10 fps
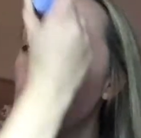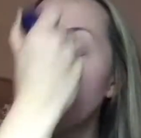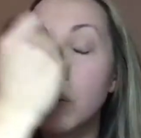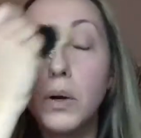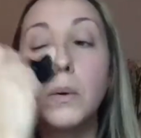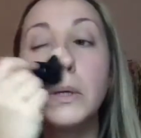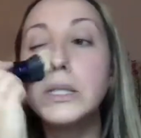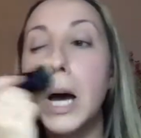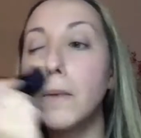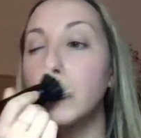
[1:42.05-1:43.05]
can always
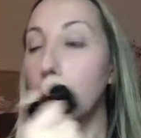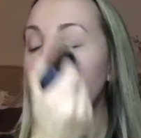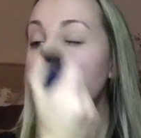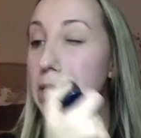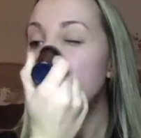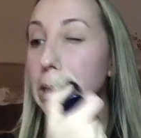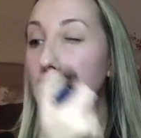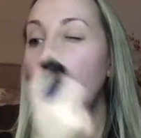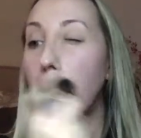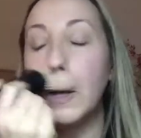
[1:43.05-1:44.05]
opt for going
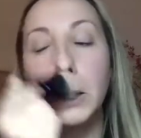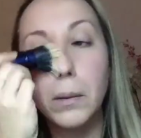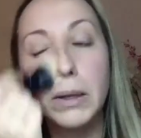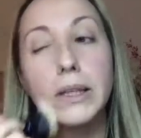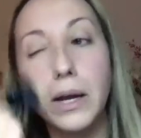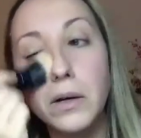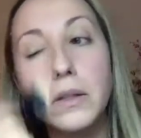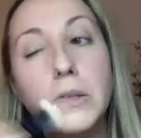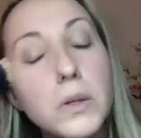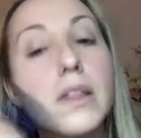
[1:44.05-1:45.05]
a little bit lighter
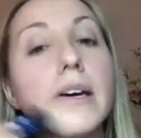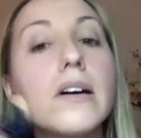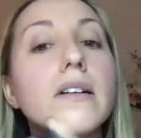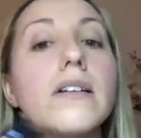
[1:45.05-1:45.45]
than you think,